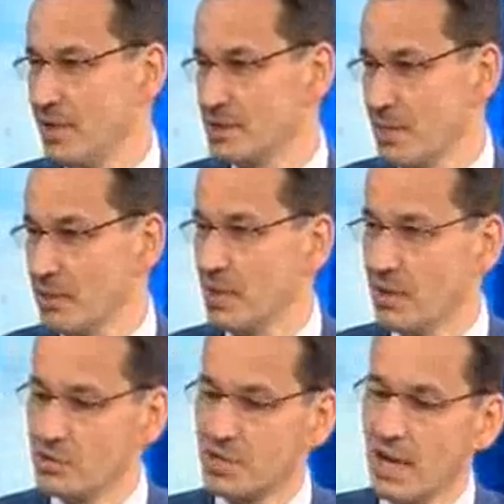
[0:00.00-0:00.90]
investment,
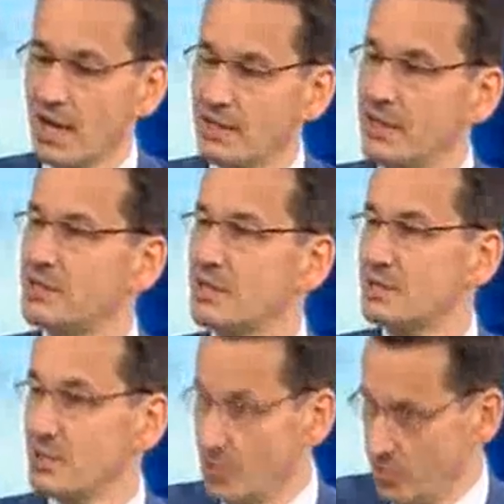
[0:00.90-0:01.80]
because this
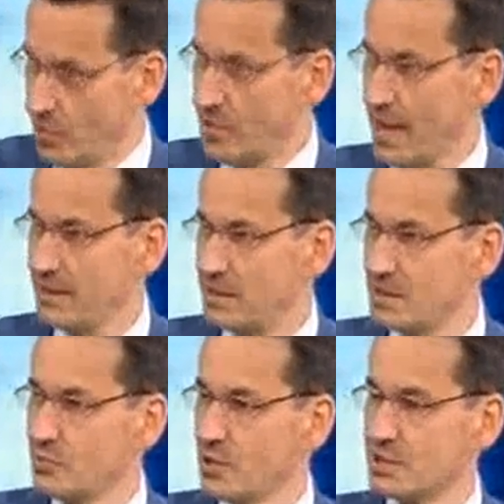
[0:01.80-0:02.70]
is, you're right,
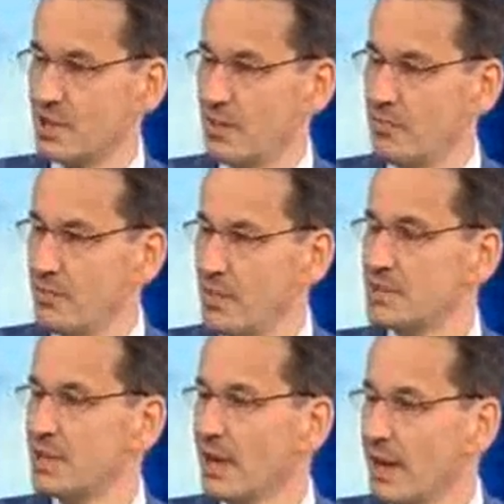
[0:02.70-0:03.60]
this was the
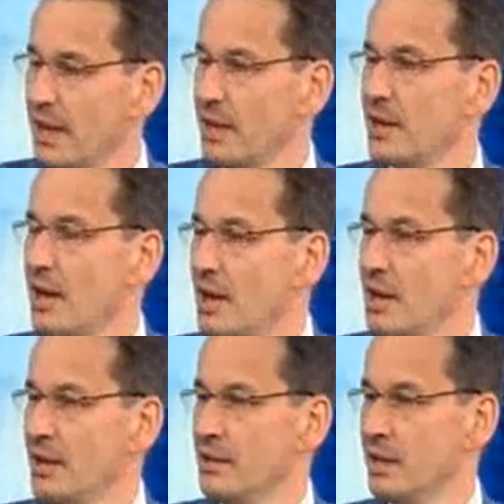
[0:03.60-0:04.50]
missing link
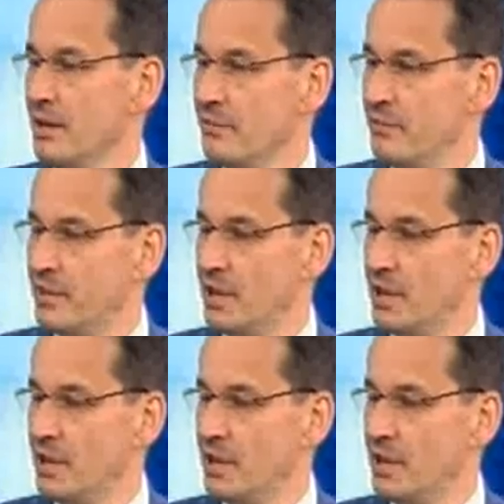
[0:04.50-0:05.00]
in the